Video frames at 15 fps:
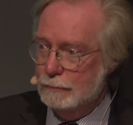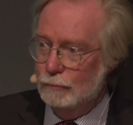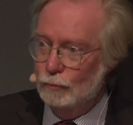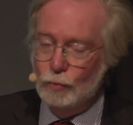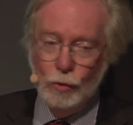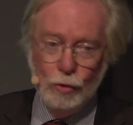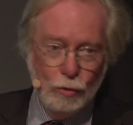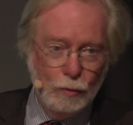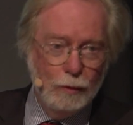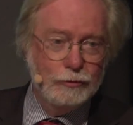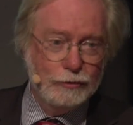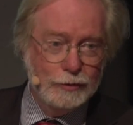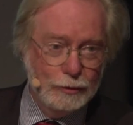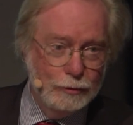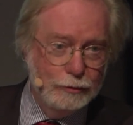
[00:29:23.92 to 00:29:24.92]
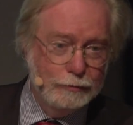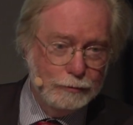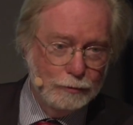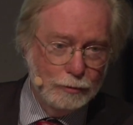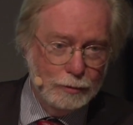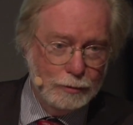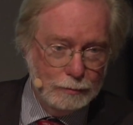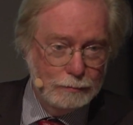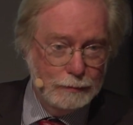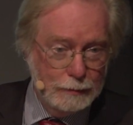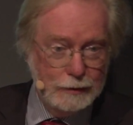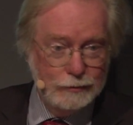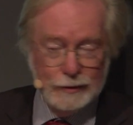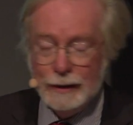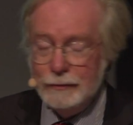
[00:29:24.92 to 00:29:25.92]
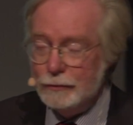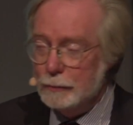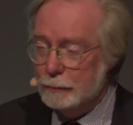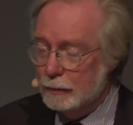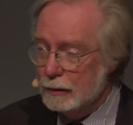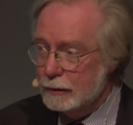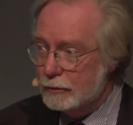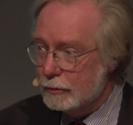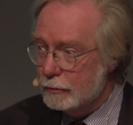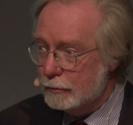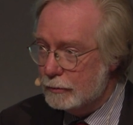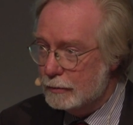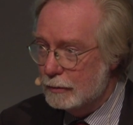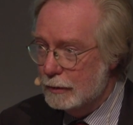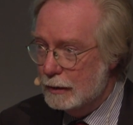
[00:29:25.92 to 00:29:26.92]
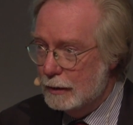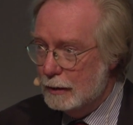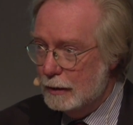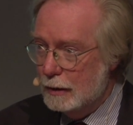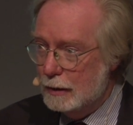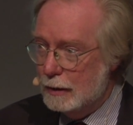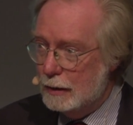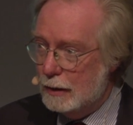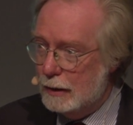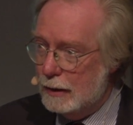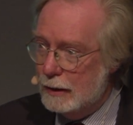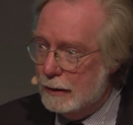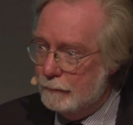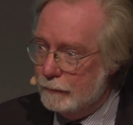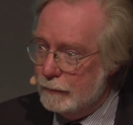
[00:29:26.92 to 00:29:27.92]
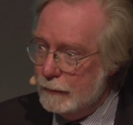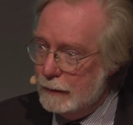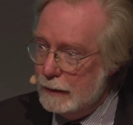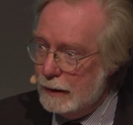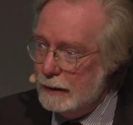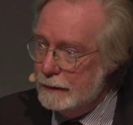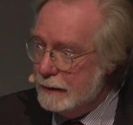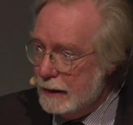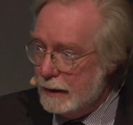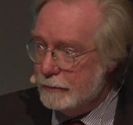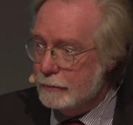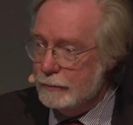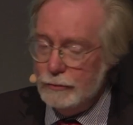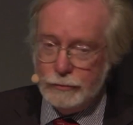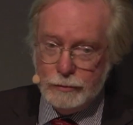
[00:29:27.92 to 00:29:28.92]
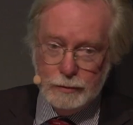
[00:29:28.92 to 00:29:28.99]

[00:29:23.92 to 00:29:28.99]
War, What's It Good For? He's an anthropologist. Um, and the other is